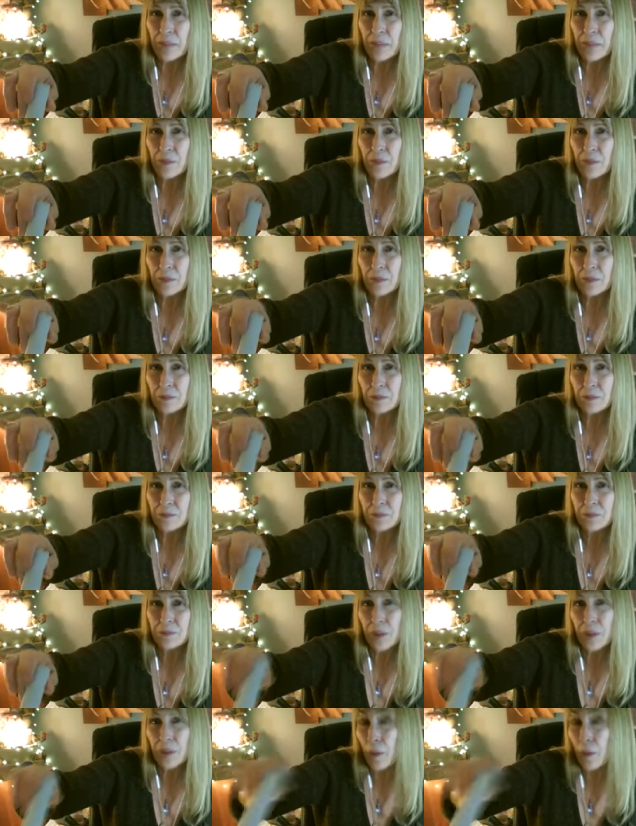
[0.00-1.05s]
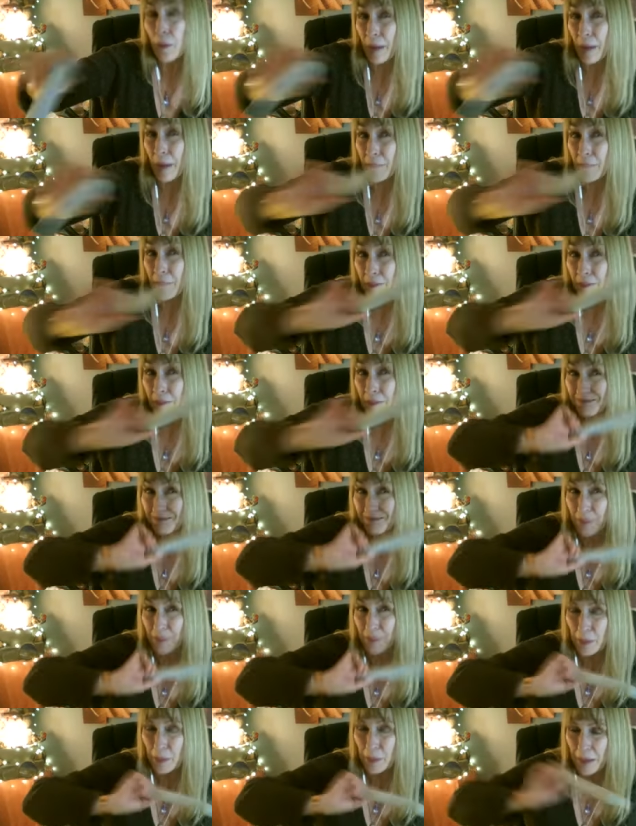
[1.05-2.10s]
be. Or it might be.